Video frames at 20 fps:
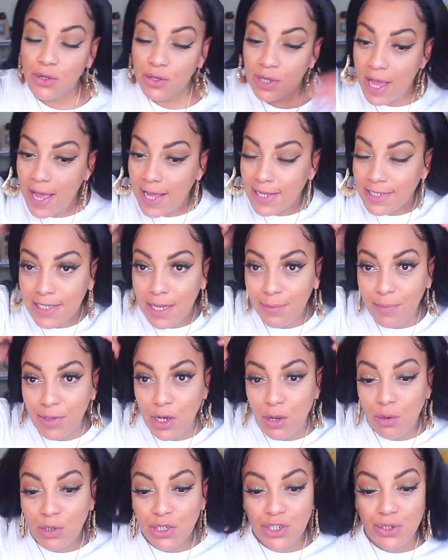So you guys, let me
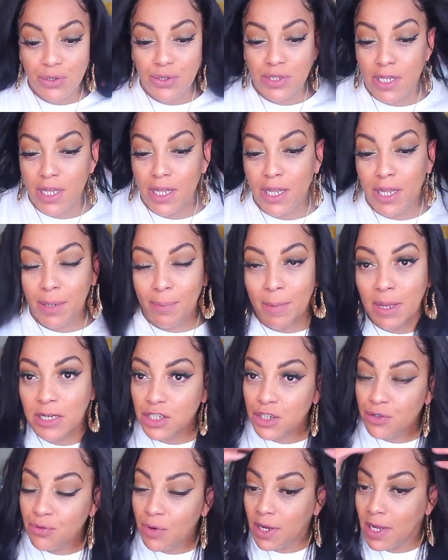know what you think. Make
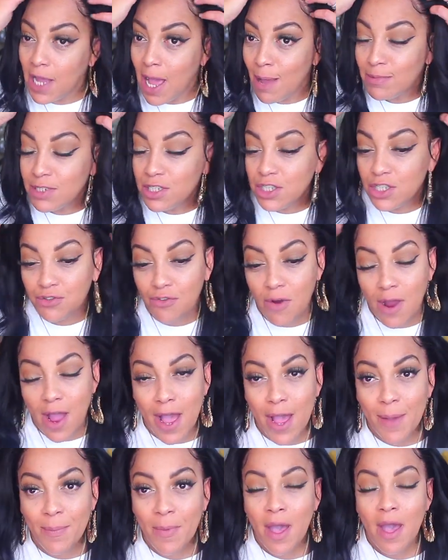sure you rate, comment,
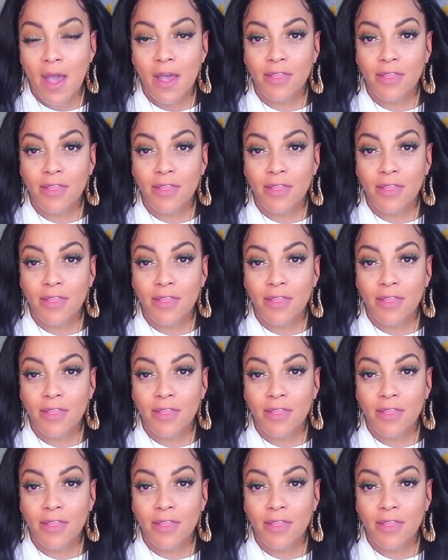subscribe.